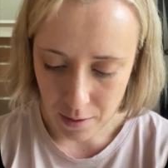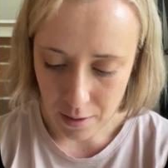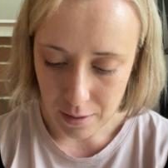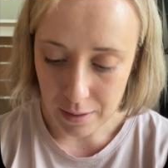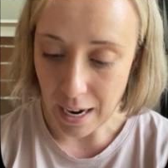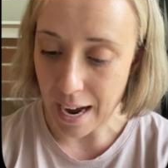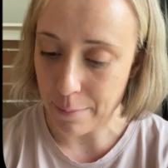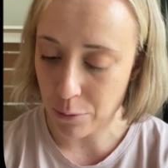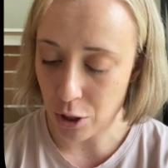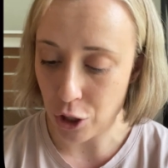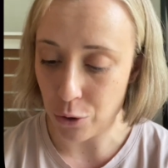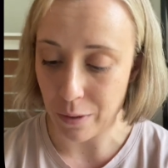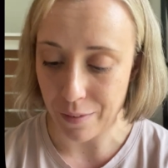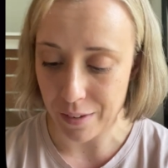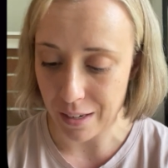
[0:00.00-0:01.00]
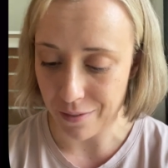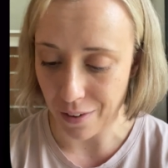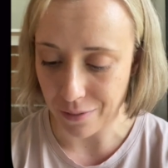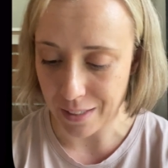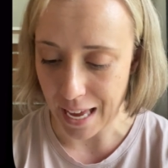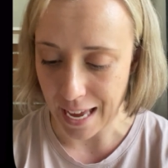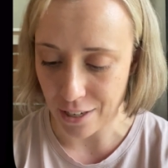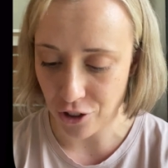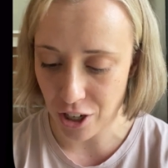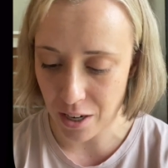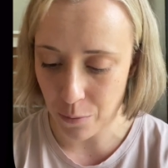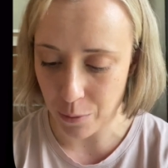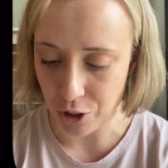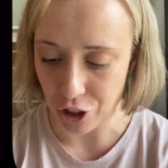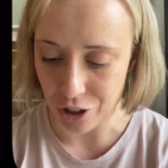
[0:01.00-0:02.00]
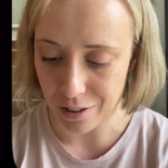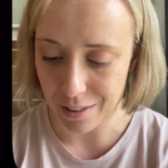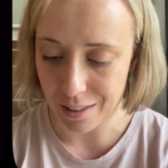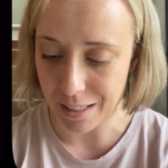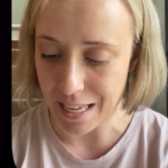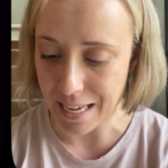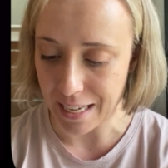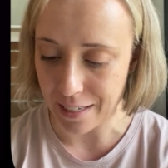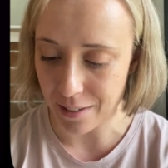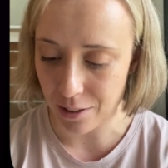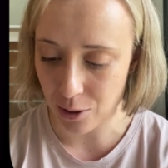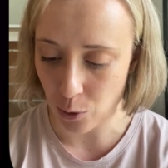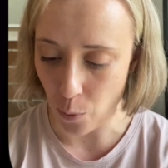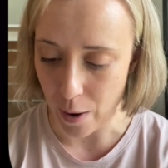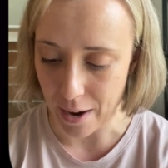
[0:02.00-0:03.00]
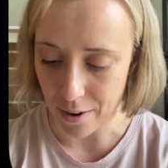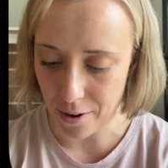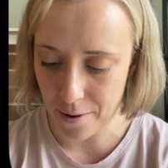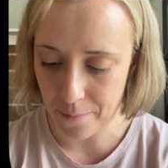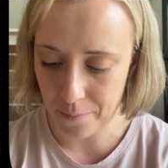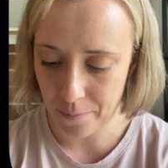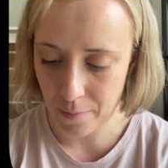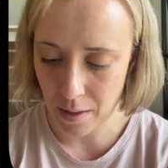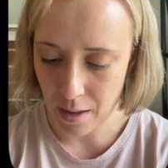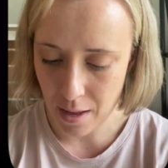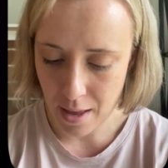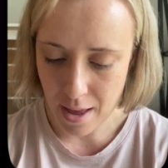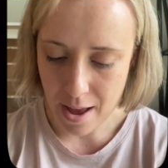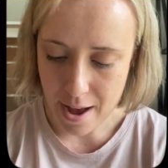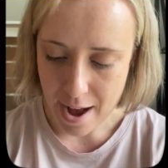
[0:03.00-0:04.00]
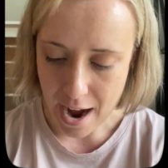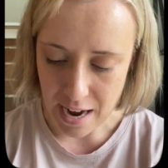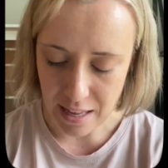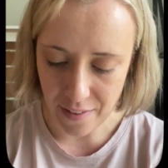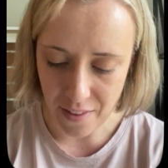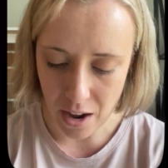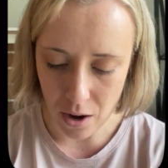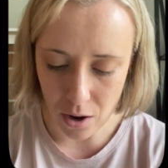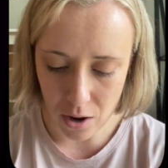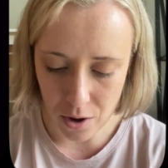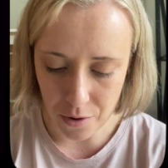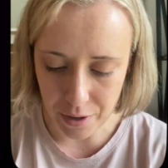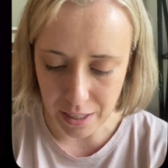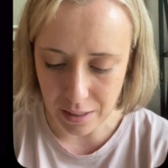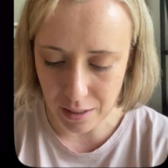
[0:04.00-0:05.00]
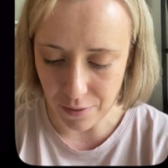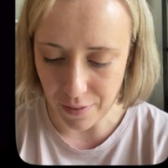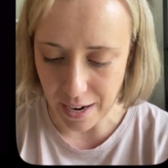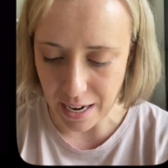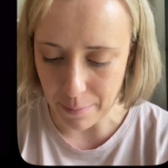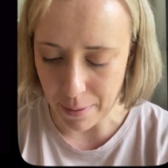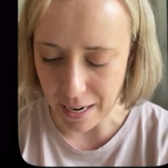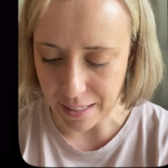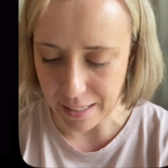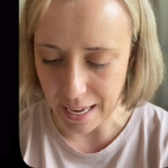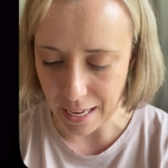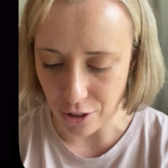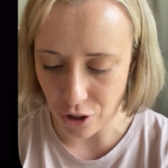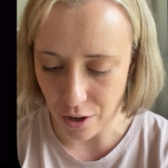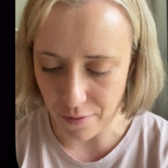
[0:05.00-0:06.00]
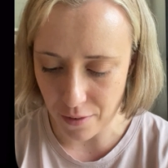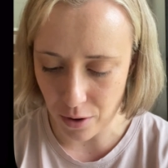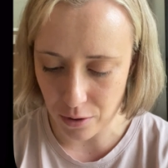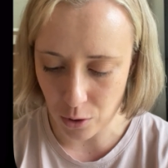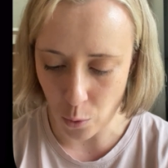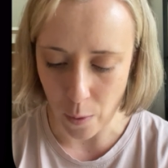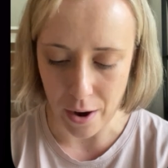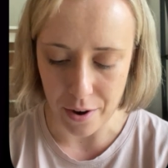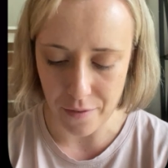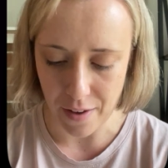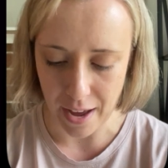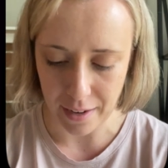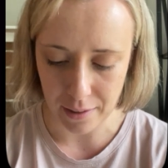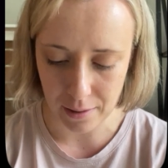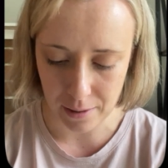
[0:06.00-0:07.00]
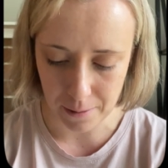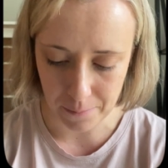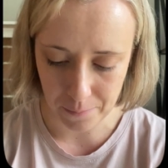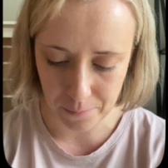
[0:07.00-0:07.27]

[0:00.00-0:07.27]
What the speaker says: times the derivative of tangent, which is secant squared. And then that all gets divided by tangent of squared of x.